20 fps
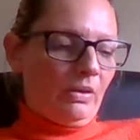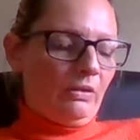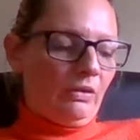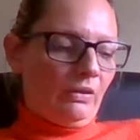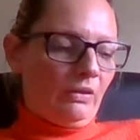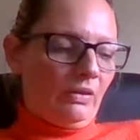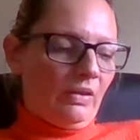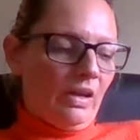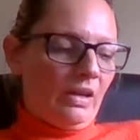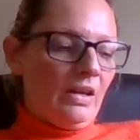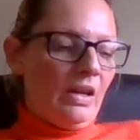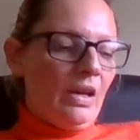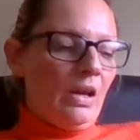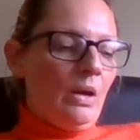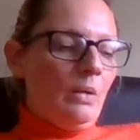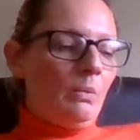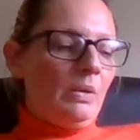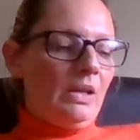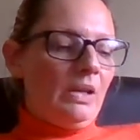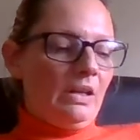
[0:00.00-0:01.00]
What I just said,
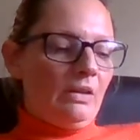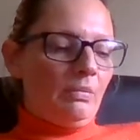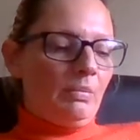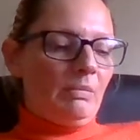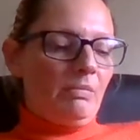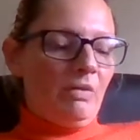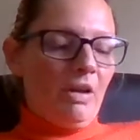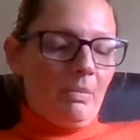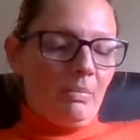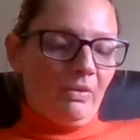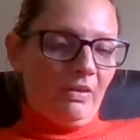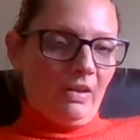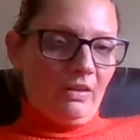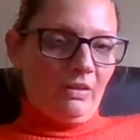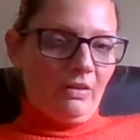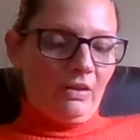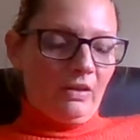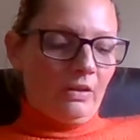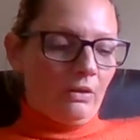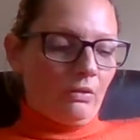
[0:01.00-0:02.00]
we need to be
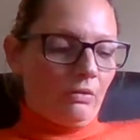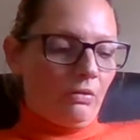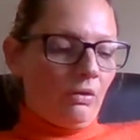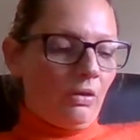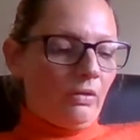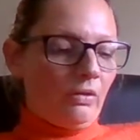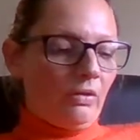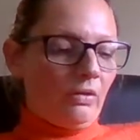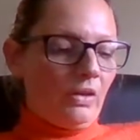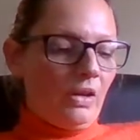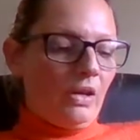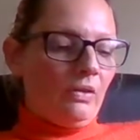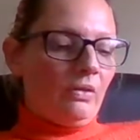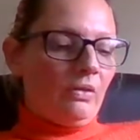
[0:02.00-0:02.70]
represented at the cross,